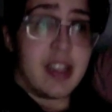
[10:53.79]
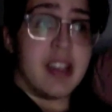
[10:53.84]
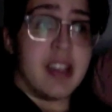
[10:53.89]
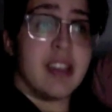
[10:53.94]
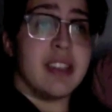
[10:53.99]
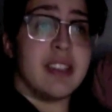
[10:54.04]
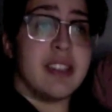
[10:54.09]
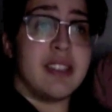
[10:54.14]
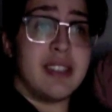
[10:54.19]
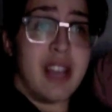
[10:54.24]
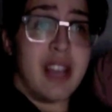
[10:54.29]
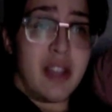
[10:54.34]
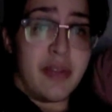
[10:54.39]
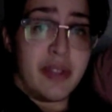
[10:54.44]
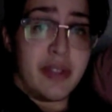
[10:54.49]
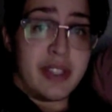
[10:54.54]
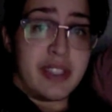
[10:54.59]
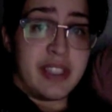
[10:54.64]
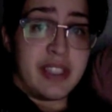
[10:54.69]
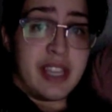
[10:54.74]

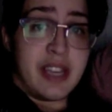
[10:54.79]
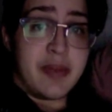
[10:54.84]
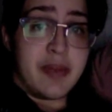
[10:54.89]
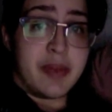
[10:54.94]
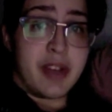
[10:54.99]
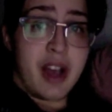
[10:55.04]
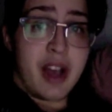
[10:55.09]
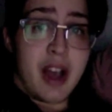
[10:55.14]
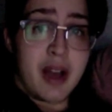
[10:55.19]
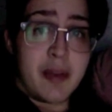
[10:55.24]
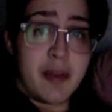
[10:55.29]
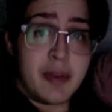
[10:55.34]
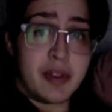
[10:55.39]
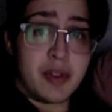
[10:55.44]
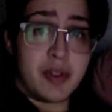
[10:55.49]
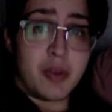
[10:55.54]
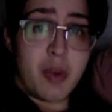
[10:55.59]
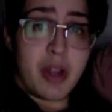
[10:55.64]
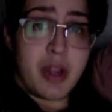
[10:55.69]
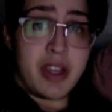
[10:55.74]
self-esteem comes
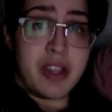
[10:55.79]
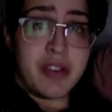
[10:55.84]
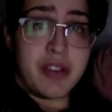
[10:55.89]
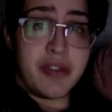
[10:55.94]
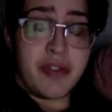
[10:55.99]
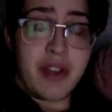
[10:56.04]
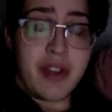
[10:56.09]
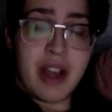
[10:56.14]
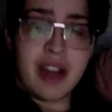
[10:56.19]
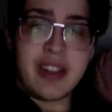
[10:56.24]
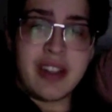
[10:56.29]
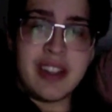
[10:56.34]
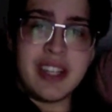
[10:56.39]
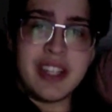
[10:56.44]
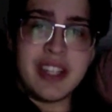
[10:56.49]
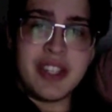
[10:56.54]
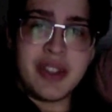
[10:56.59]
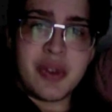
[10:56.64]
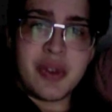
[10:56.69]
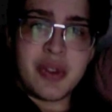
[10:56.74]
when you finally
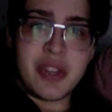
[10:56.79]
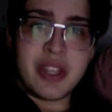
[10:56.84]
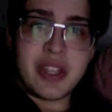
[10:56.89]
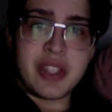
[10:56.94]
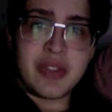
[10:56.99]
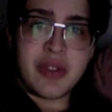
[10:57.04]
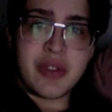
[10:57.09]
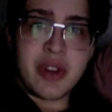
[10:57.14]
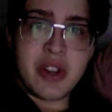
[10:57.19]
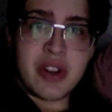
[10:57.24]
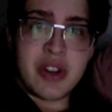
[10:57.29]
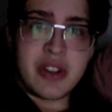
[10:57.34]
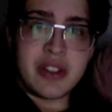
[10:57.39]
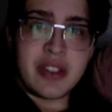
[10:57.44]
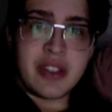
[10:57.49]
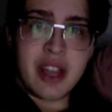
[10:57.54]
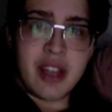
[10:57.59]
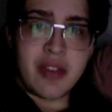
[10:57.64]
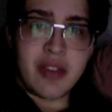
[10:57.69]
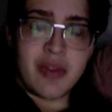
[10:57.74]
do things for yourself,